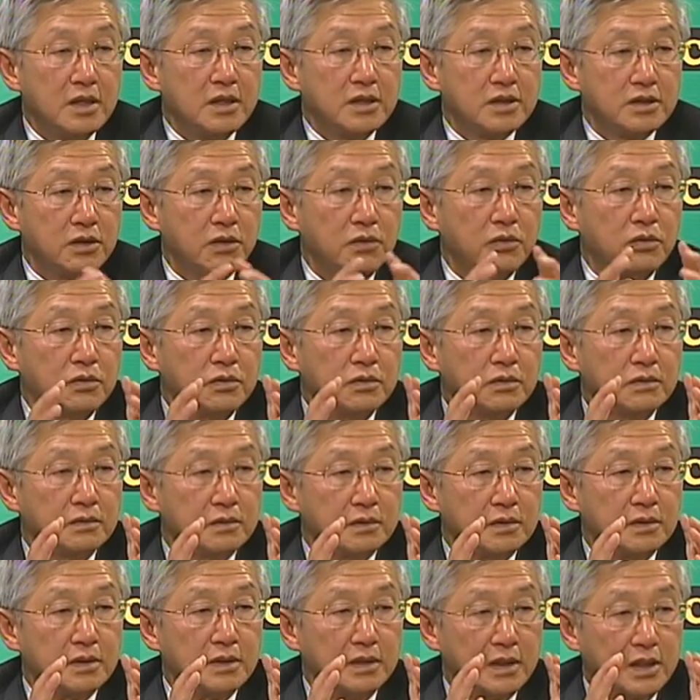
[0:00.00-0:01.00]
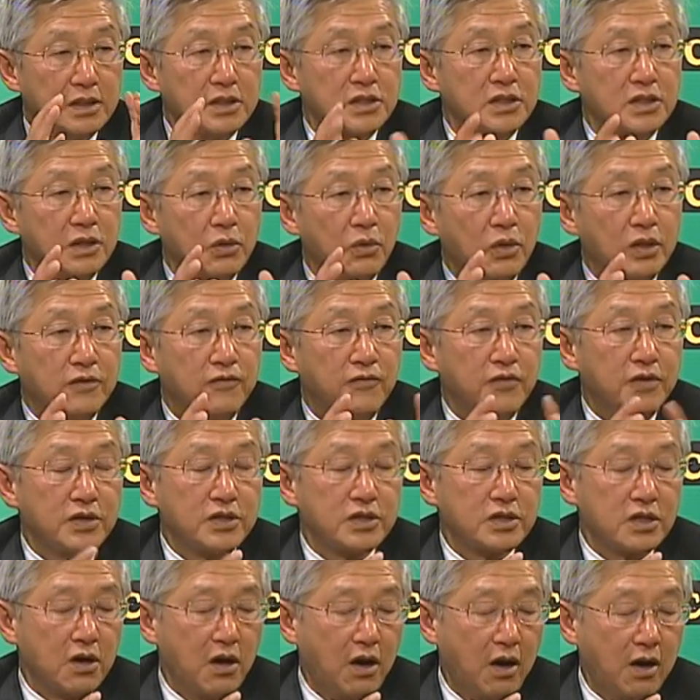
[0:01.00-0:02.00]
So let's see what the
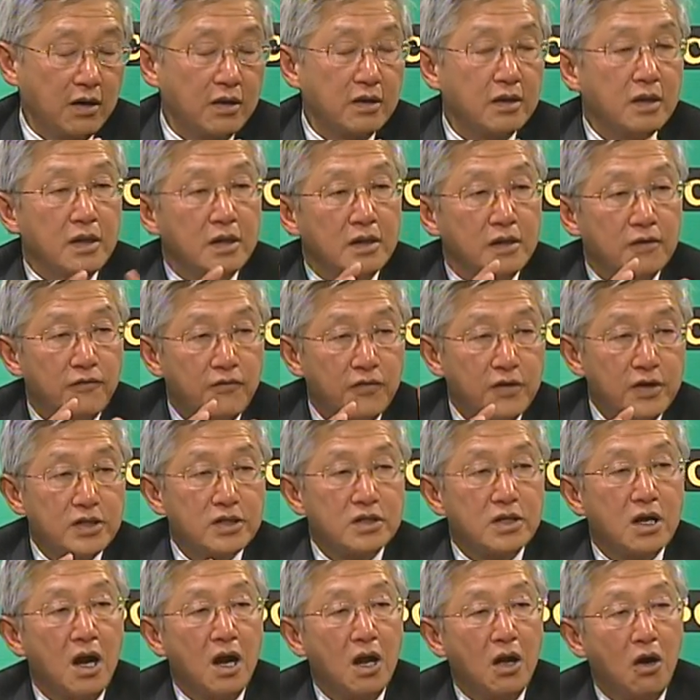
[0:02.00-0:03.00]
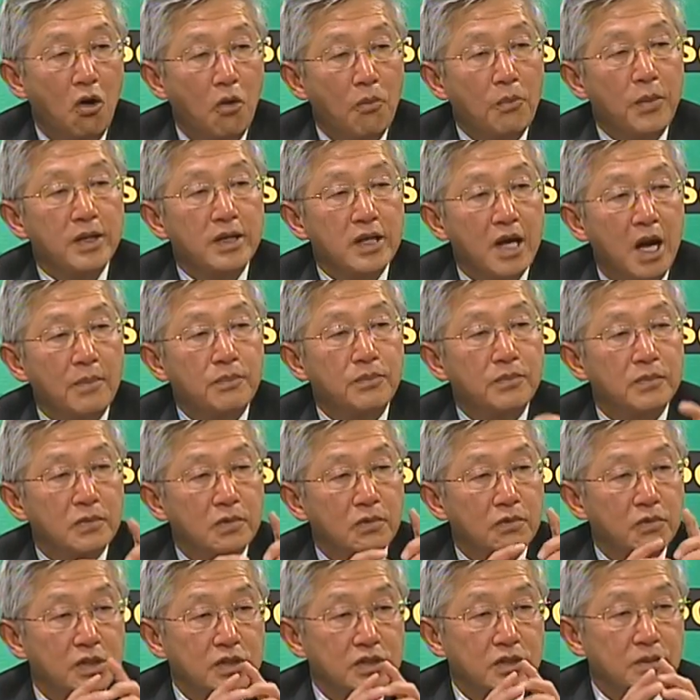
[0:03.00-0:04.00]
first card. The first card opened up
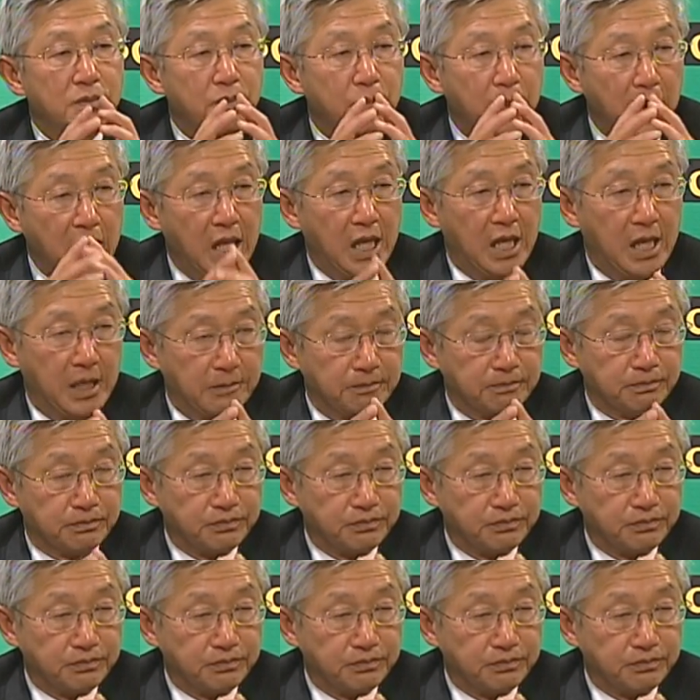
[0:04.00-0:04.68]
was a B.